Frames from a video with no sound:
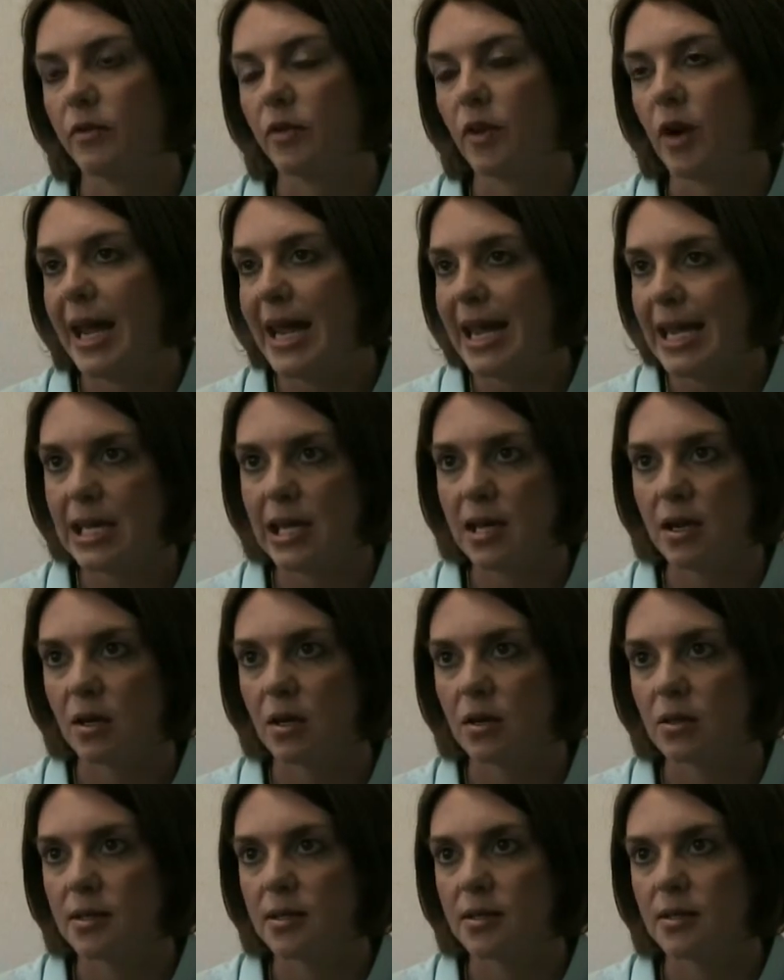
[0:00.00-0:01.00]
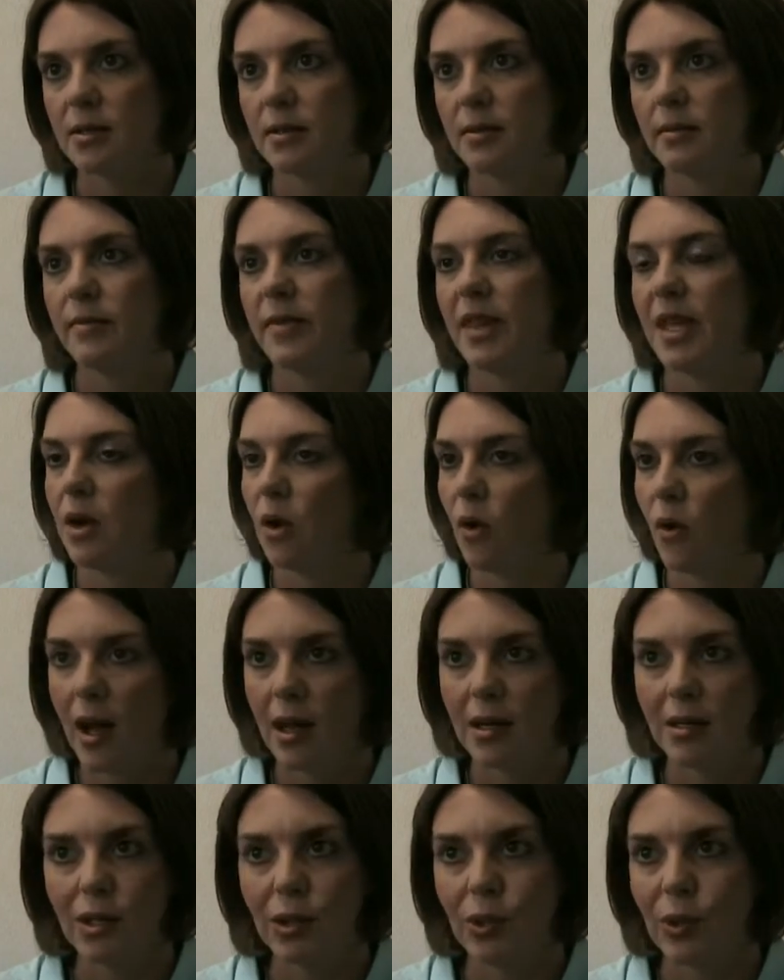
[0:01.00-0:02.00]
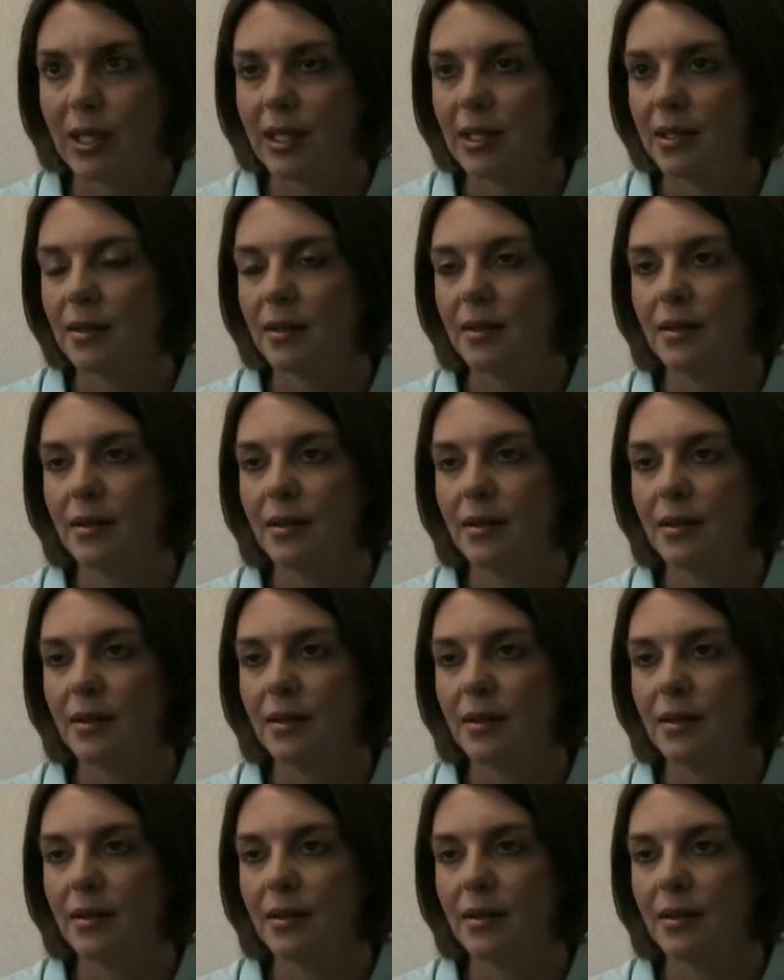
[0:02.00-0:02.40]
for 8 years. They know how to do it.